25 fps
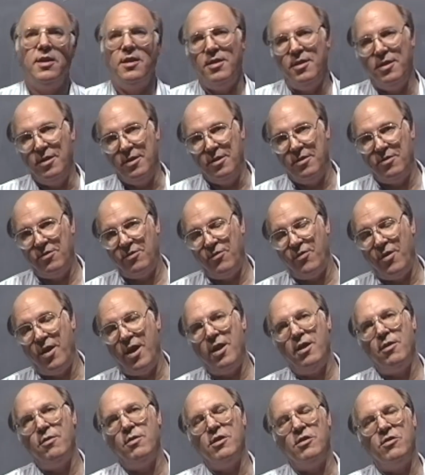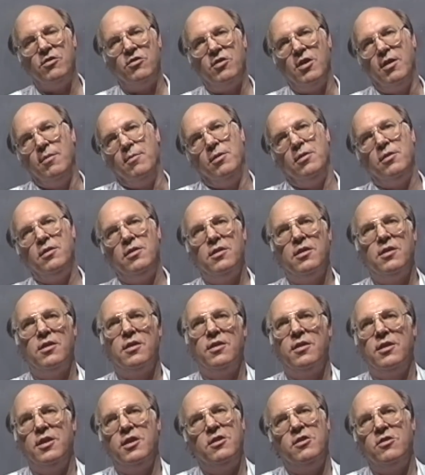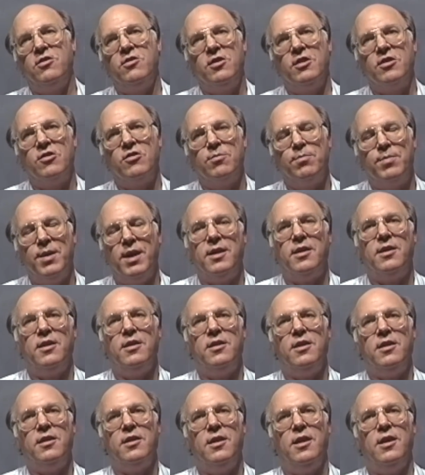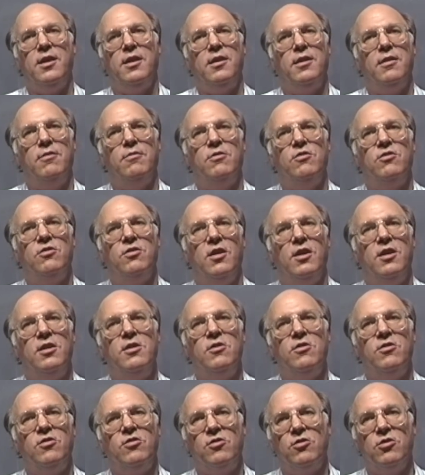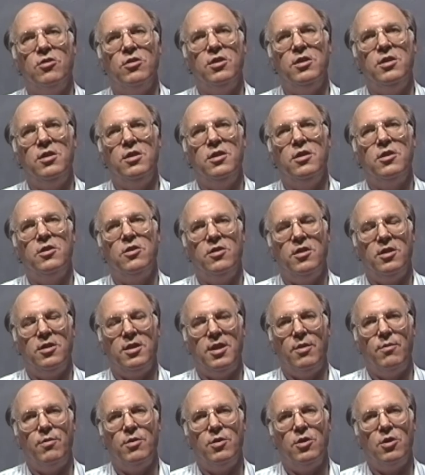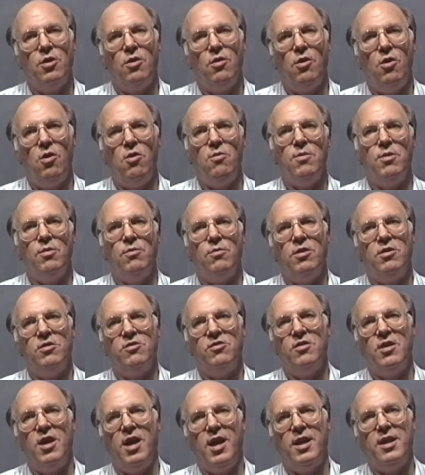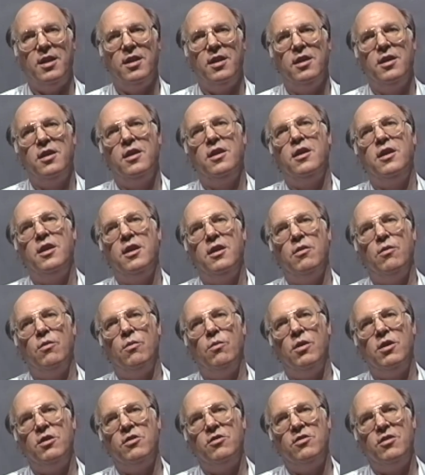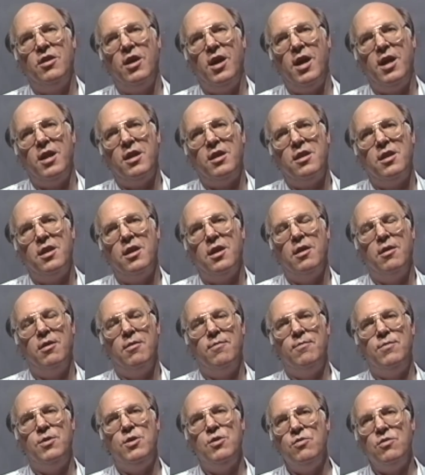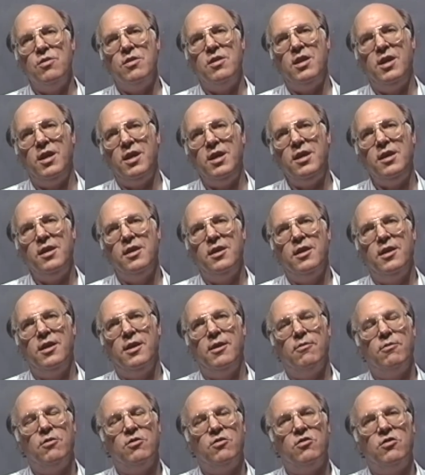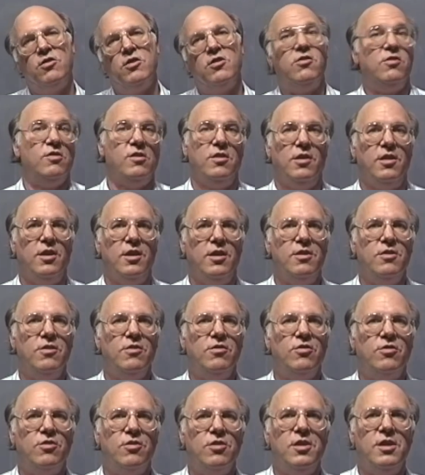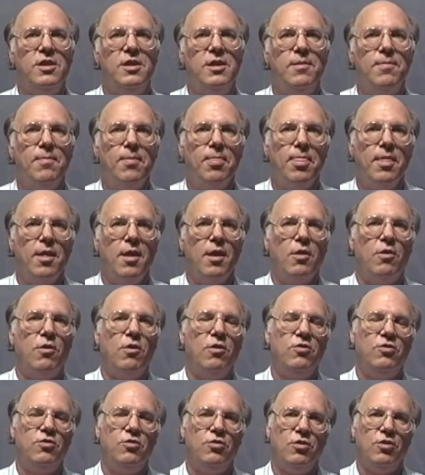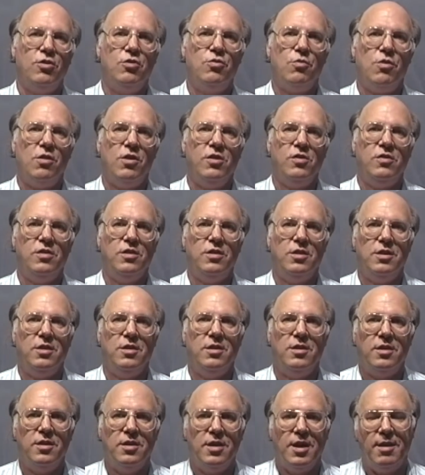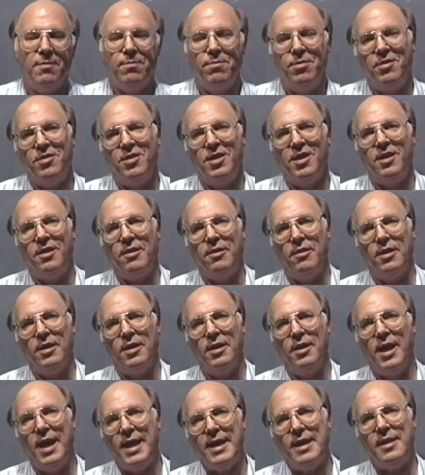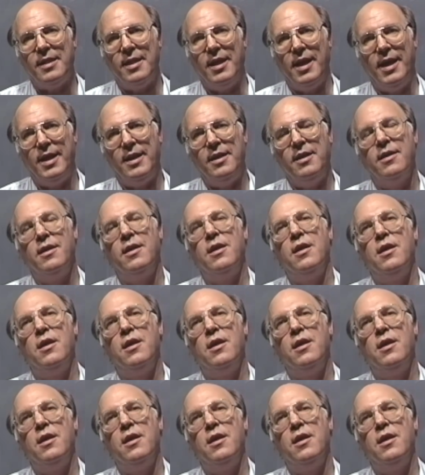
the following summer, they just expected that it was understood that they would go home. It was not mutiny, it was just understood. Of course, George Washington did not particularly like that,